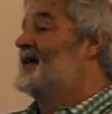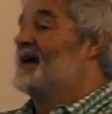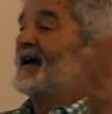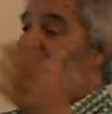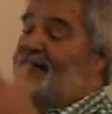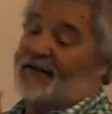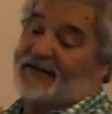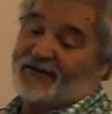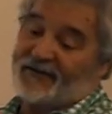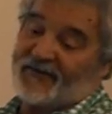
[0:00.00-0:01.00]
And he
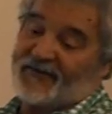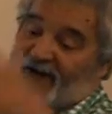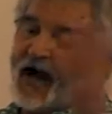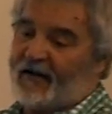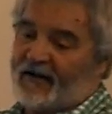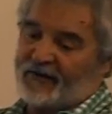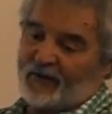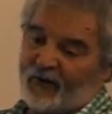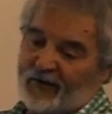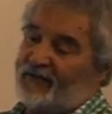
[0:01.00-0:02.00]
then sort of scoured
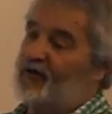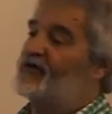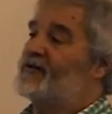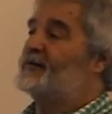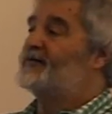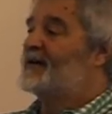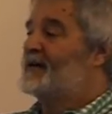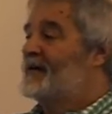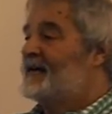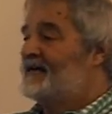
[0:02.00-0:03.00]
all of
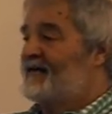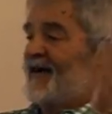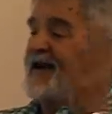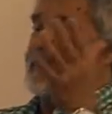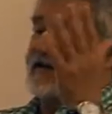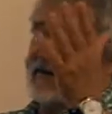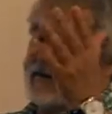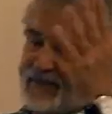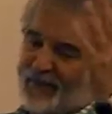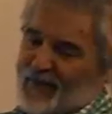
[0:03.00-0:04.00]
Europe finding
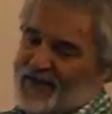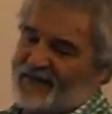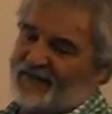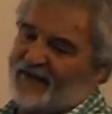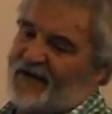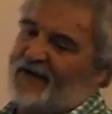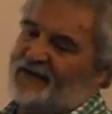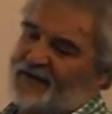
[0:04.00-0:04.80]
sort of peasant farms